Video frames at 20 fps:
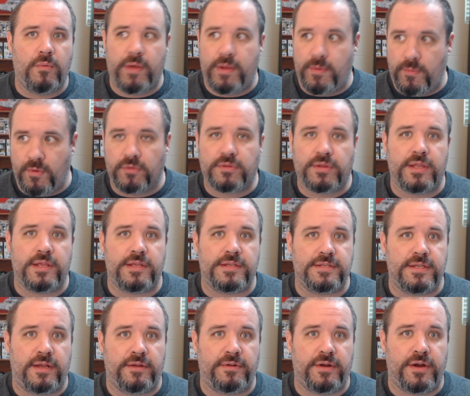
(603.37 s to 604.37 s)
We want
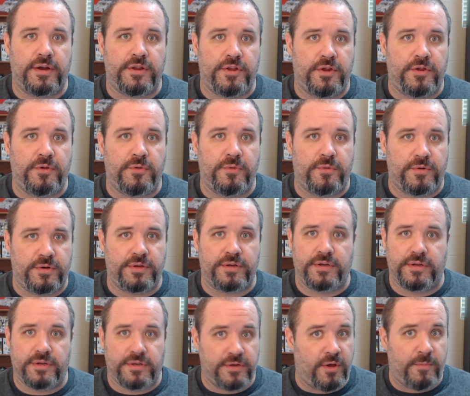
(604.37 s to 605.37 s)
this on our you or
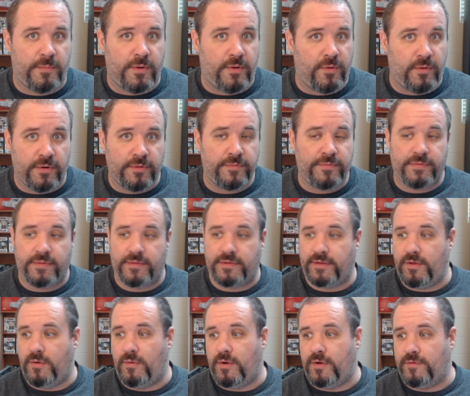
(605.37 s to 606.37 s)
no more.
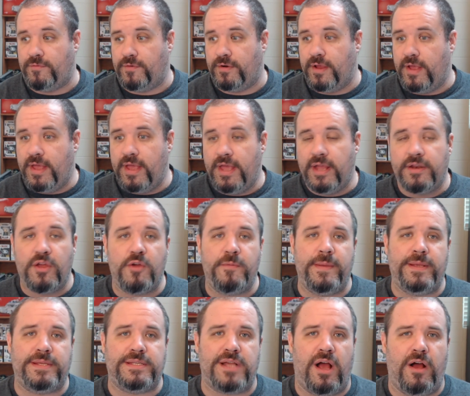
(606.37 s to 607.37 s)
Go over
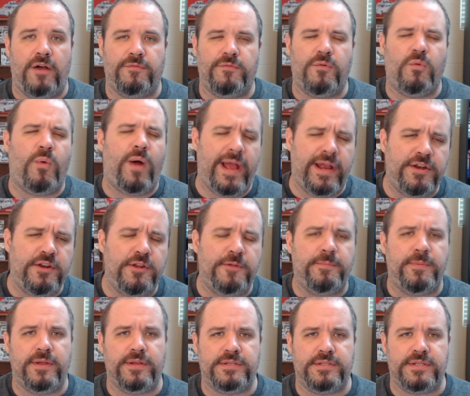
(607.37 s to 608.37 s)
Ubisoft. Why didn't
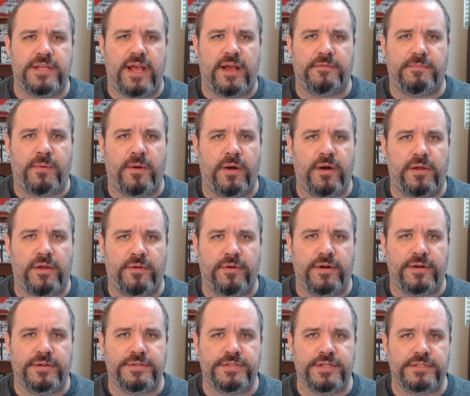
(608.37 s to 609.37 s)
you put South Park
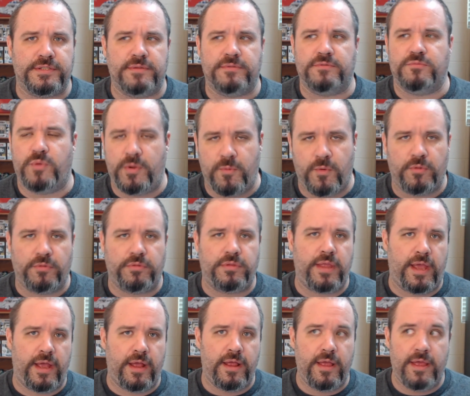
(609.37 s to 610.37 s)
on our system? We
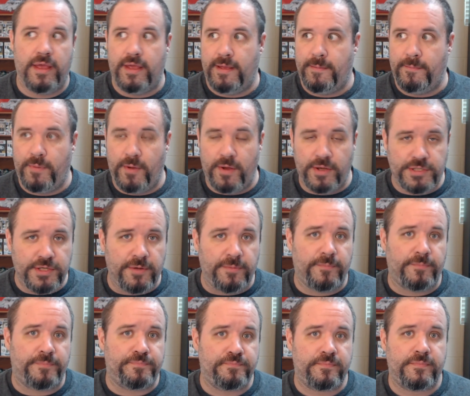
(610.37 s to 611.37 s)
want that. Push
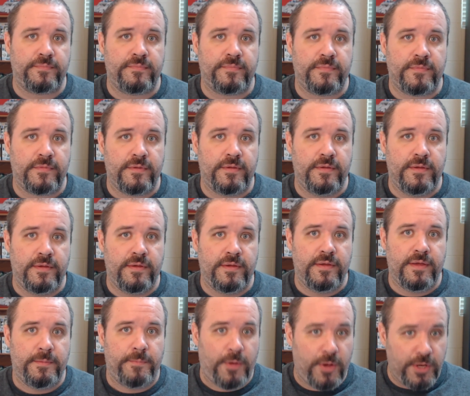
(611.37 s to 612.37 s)
them.
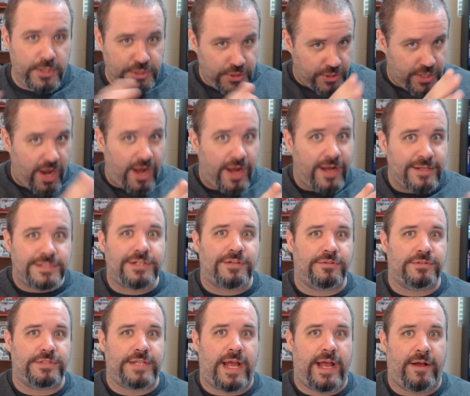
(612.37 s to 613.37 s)
Push your
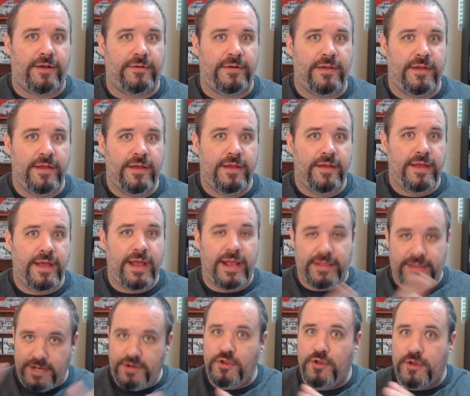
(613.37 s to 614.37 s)
consoles out,
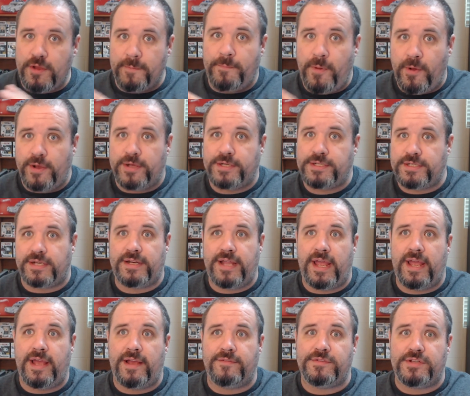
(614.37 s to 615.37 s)
and then you could push the
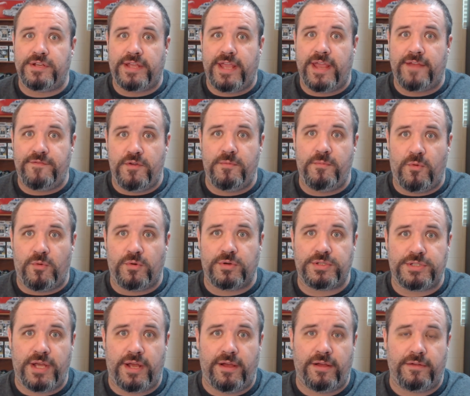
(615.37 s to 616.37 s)
devs to give you
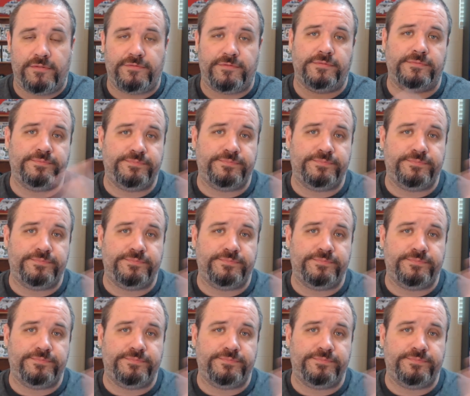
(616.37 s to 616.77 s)
more stuff.